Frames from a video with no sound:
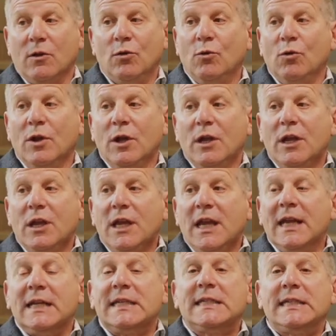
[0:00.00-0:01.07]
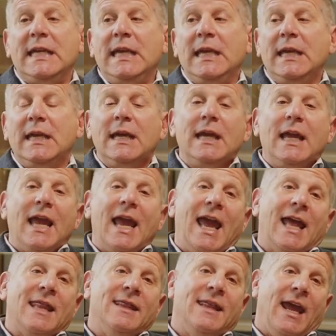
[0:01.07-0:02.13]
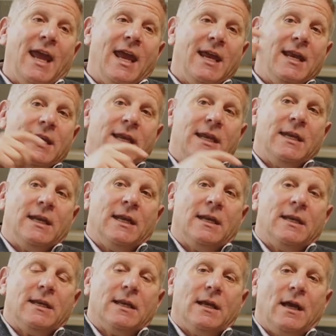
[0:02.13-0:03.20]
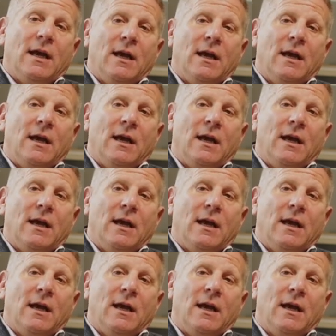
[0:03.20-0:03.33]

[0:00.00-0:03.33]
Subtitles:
a C, and they needed